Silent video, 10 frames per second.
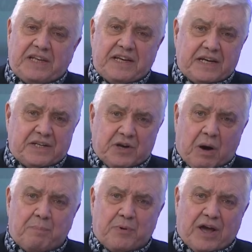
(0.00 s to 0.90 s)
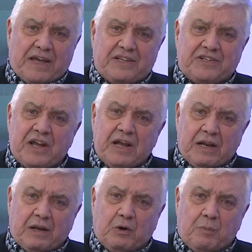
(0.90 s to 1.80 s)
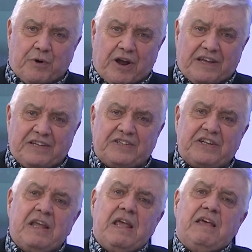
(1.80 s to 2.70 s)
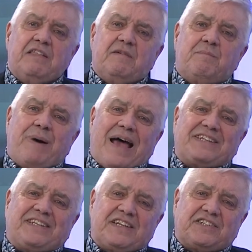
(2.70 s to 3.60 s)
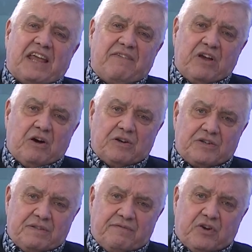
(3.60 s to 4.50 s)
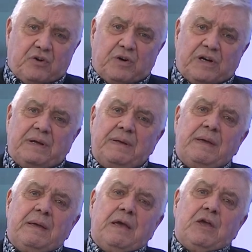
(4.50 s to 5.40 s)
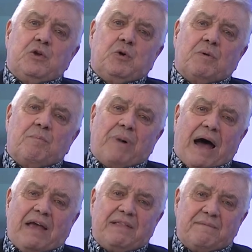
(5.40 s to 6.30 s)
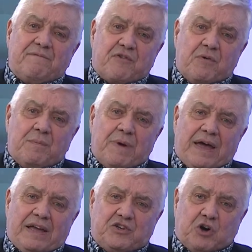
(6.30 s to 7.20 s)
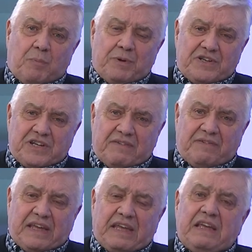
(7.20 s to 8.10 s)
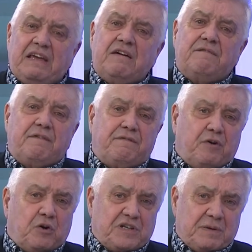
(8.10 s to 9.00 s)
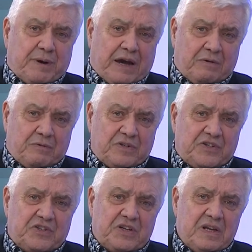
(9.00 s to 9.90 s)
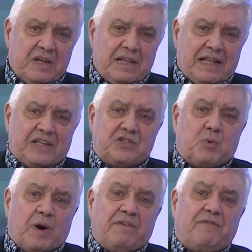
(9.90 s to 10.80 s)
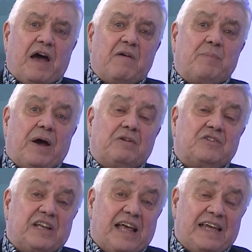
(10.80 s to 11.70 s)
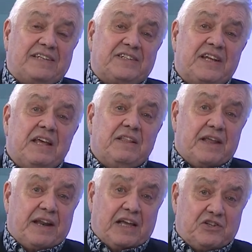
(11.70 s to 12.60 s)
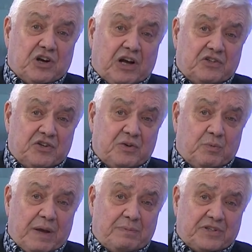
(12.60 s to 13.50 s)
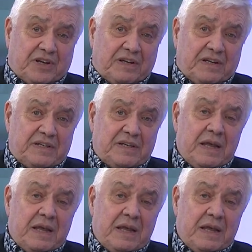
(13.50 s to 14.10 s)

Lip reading: a top price, a low price. They've passed the saving on to the viewer. You can buy them from ShopOnTV for £40. That's £25 less than I charge on the website.